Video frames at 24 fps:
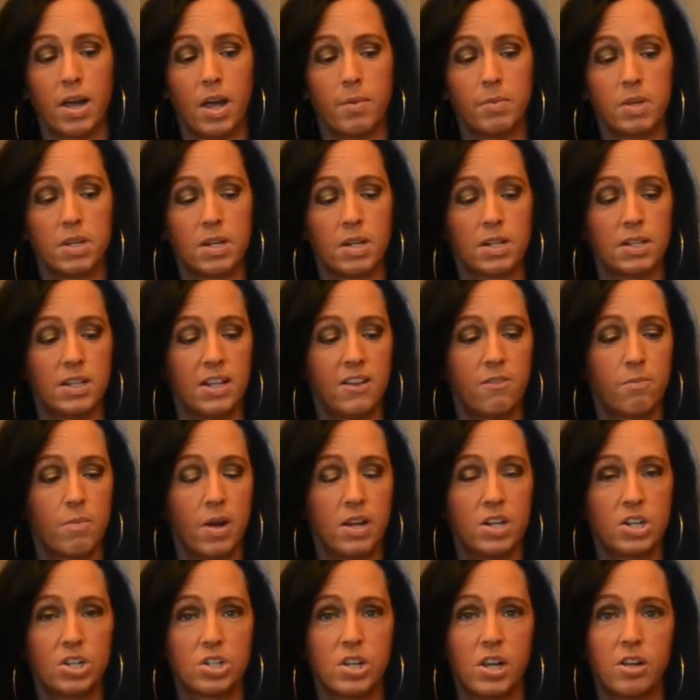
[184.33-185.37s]
I'm going to leave my
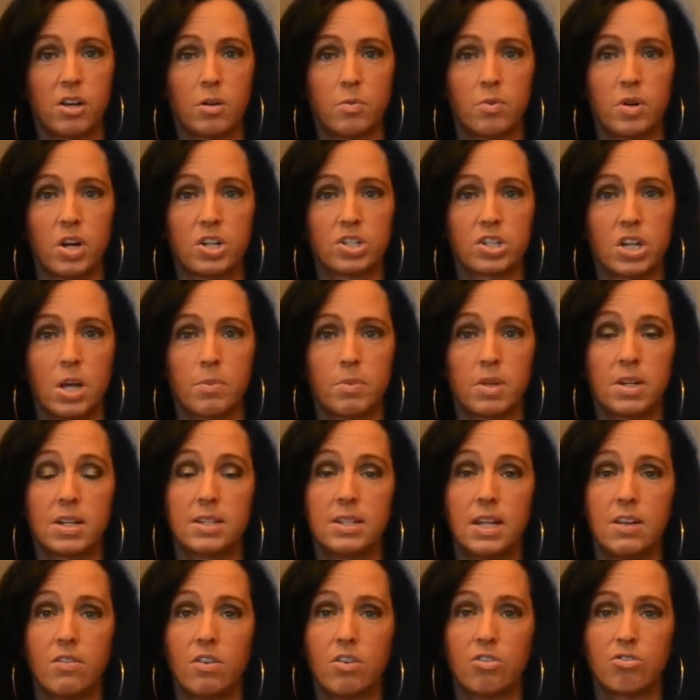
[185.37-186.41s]
shader brush, and I'm going to
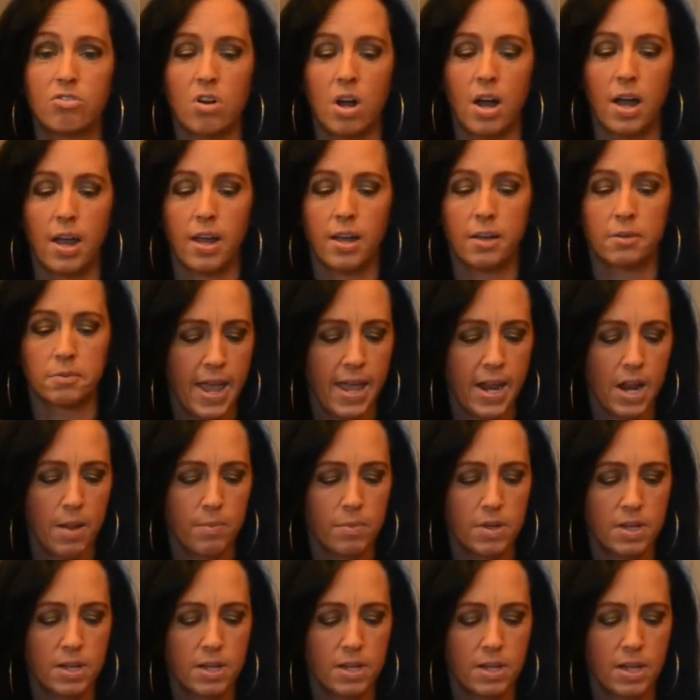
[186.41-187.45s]
leave it dry, and I'm
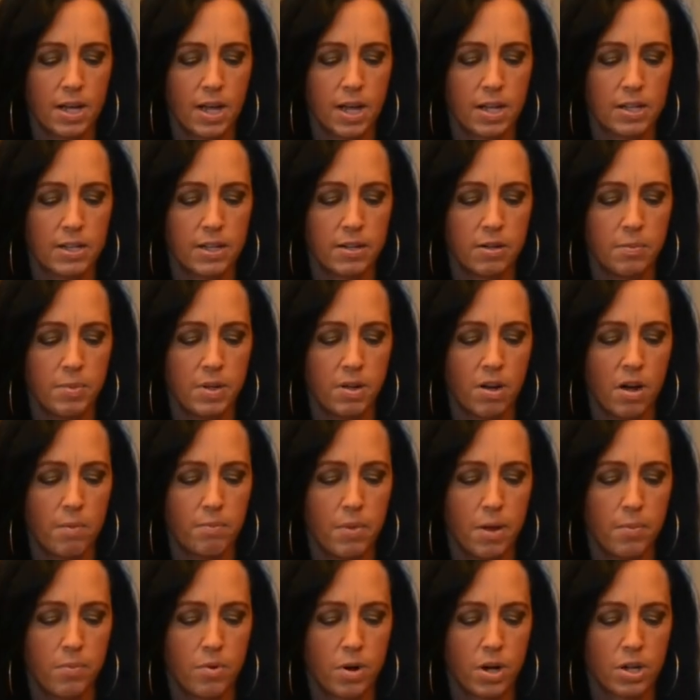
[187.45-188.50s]
going to get a little bit on
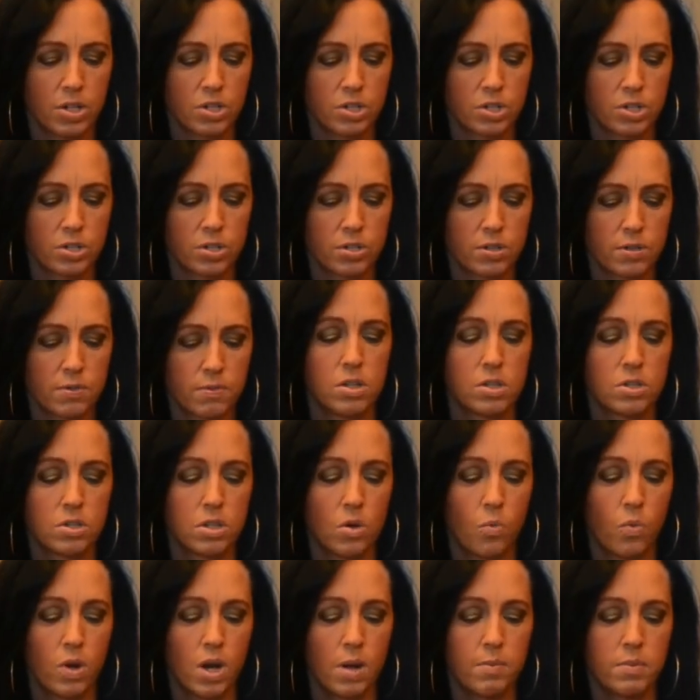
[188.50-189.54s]
my brush.
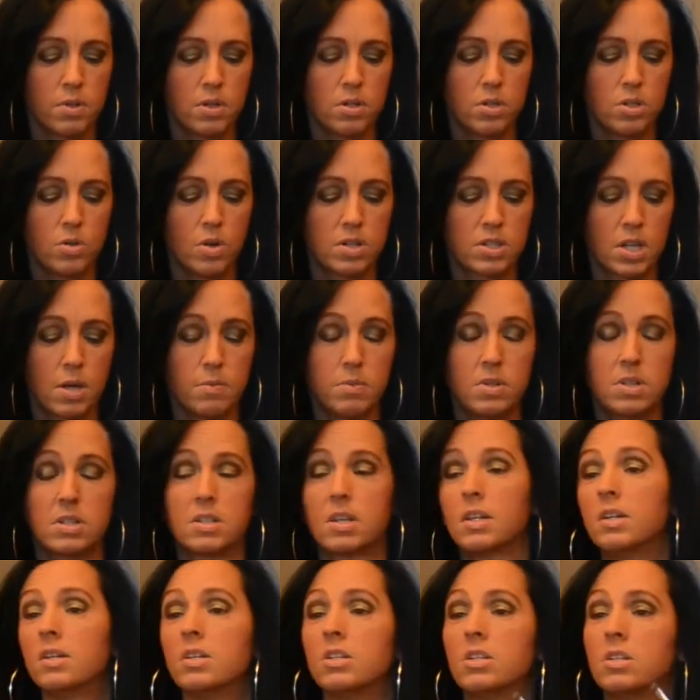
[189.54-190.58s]
So what I'm going to do is I'm just
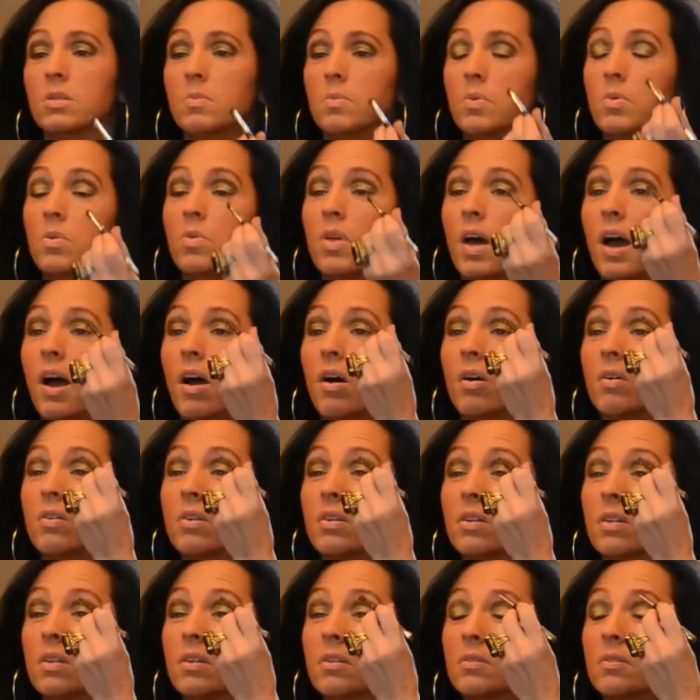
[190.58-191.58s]
going to smooth out.